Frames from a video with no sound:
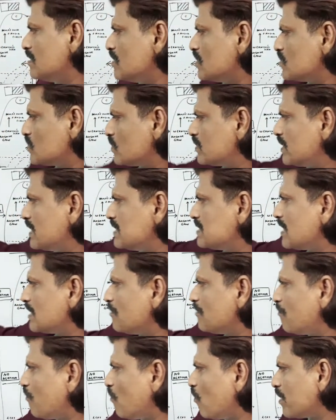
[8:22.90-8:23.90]
So these are
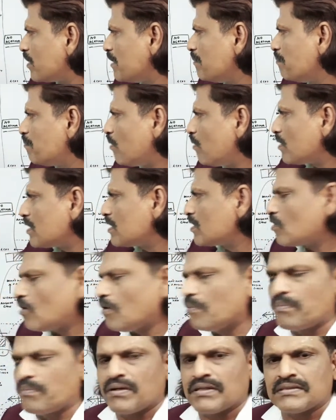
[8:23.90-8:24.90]
the four important
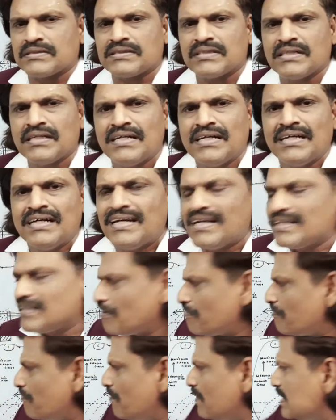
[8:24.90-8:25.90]
components.
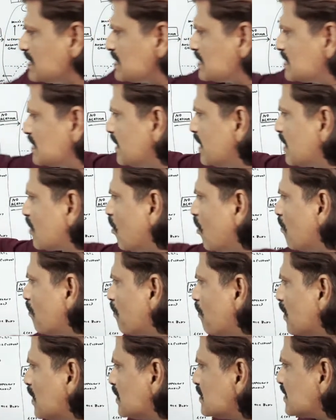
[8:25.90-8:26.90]
The first three
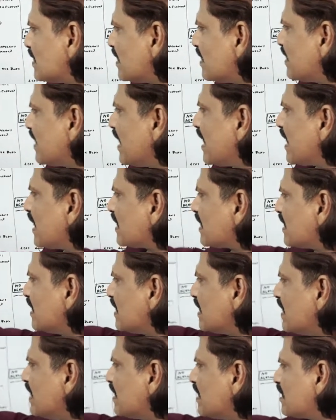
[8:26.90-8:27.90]
components are directly
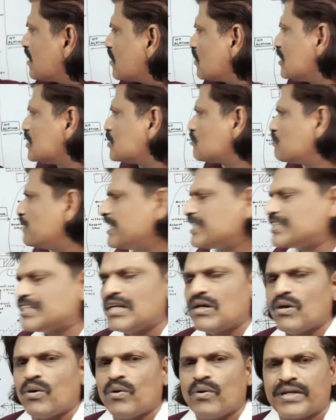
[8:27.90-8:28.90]
related to the
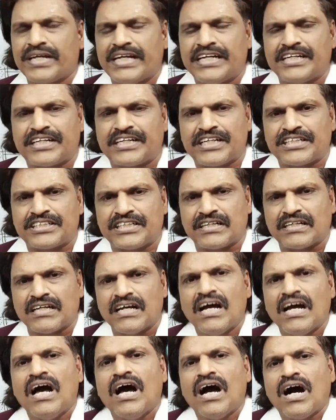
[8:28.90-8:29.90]
spatial orientation.
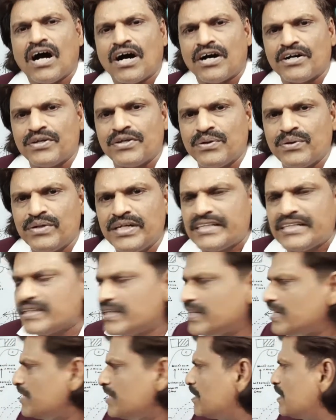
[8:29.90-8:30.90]
A
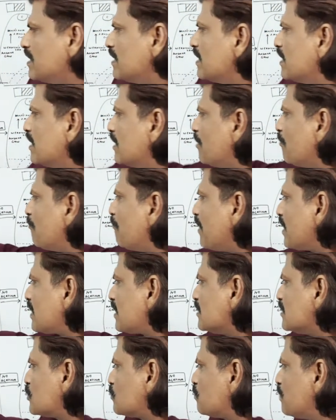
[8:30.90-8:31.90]
unitary defect
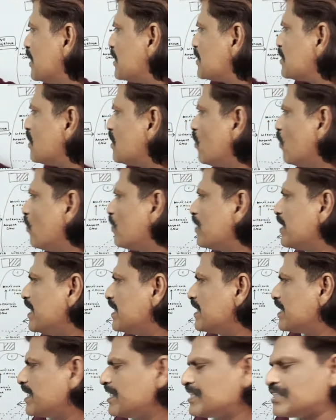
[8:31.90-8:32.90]
in spatial
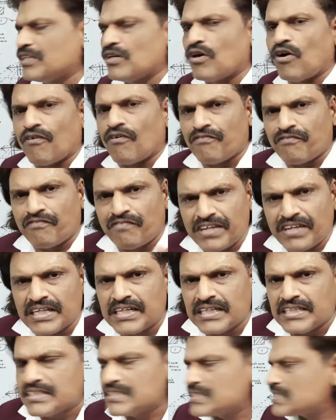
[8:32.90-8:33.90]
orientation of
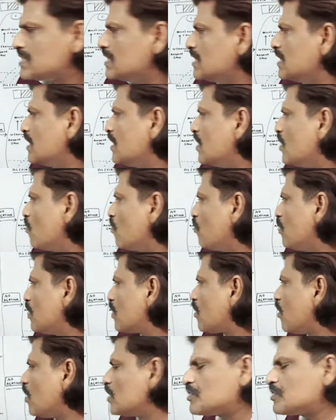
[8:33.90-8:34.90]
fingers
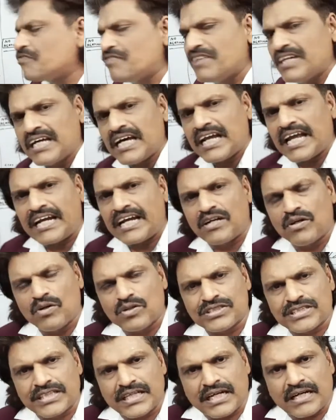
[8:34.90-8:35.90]
will cause finger
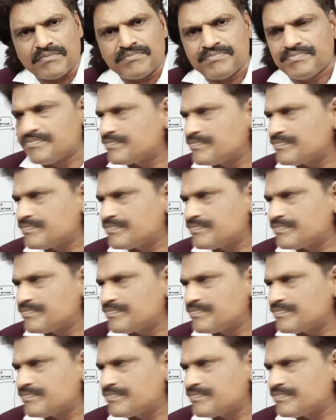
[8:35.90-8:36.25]
agnosia.